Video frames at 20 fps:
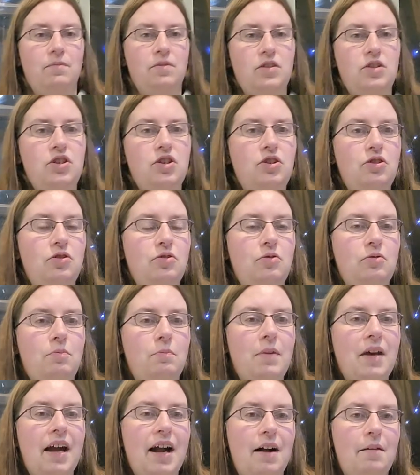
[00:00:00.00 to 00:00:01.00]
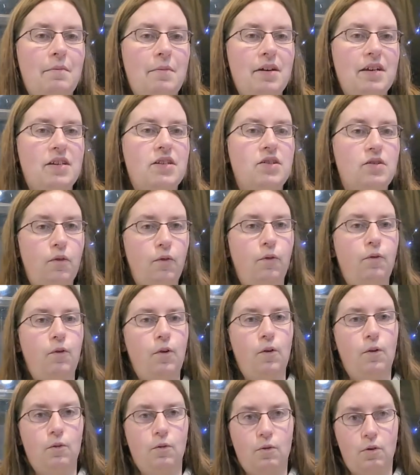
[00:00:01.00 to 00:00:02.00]
to become his
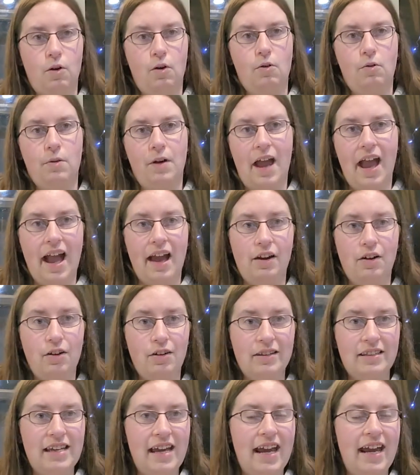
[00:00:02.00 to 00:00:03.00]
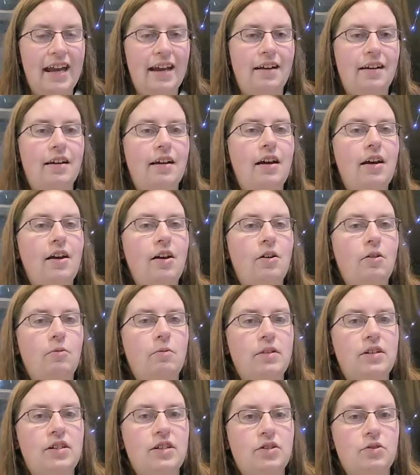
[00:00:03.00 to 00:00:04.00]
full-grown adult tank,
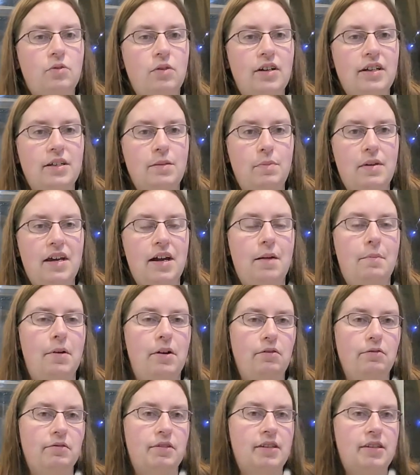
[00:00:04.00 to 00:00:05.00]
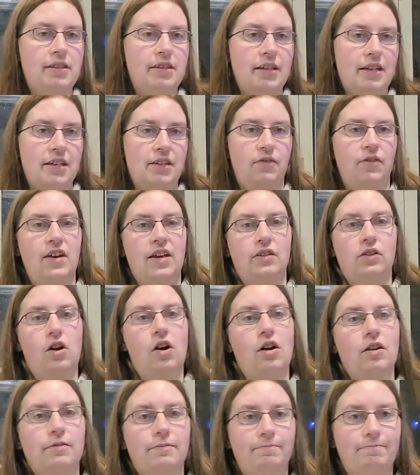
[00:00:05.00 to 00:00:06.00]
which is going to be about 6 feet
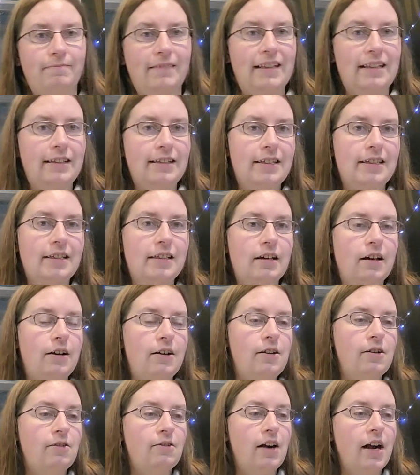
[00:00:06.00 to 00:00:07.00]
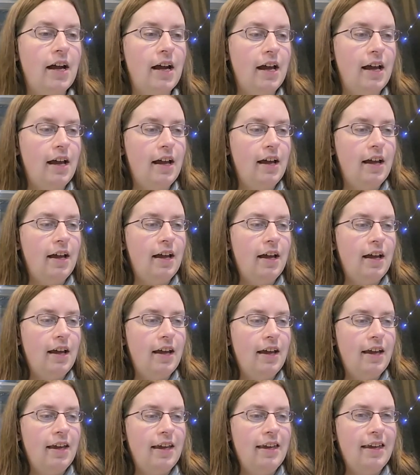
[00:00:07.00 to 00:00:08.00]
long. So
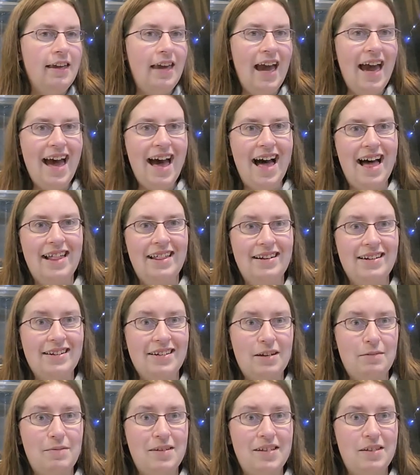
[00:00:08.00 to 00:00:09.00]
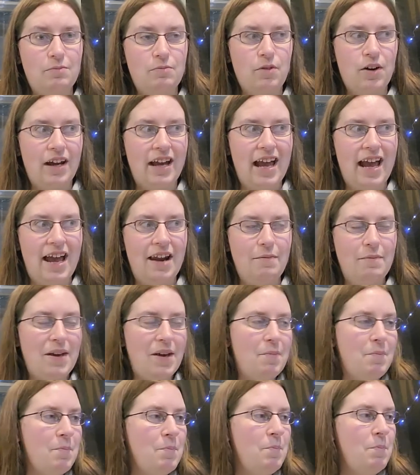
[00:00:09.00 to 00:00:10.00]
yeah, there's gonna be some work ahead of me,
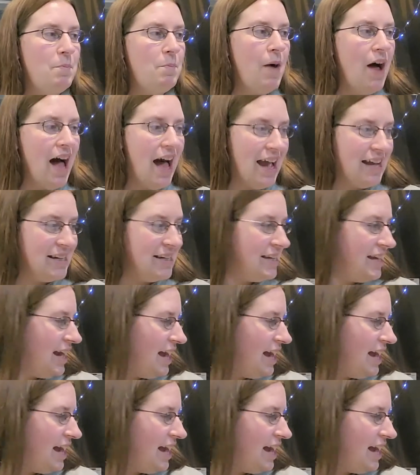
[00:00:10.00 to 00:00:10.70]
but